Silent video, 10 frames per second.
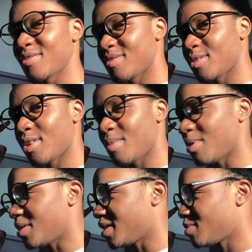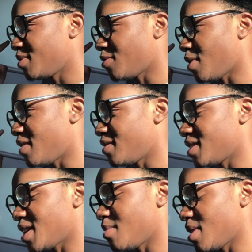thought about this before I even
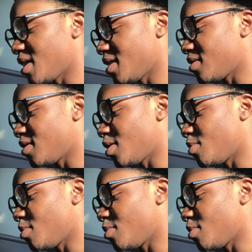started making this video.